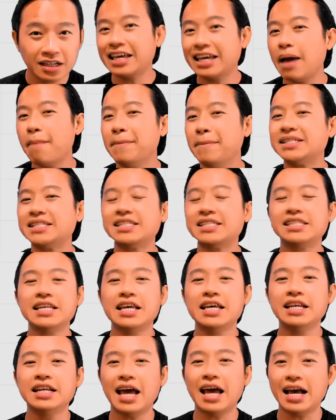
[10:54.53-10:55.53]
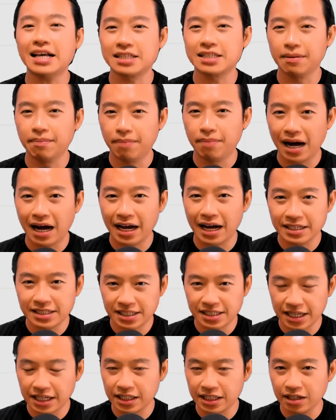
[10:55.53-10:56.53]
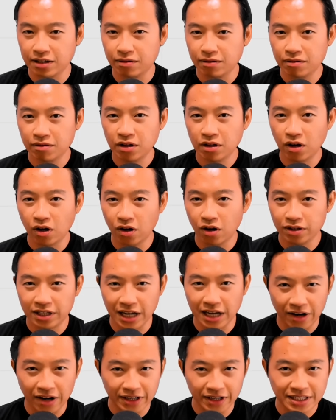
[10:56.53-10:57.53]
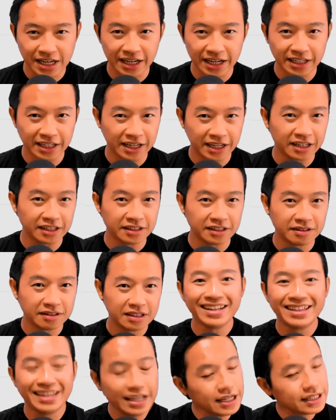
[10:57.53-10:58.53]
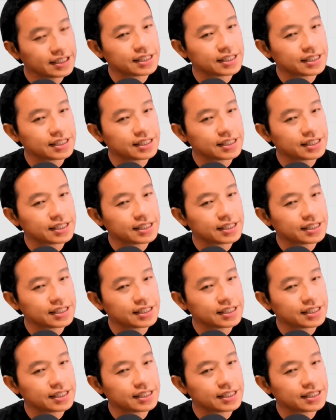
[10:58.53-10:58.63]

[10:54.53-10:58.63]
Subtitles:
it can be seen as a buy signal on the RSI indicator, right?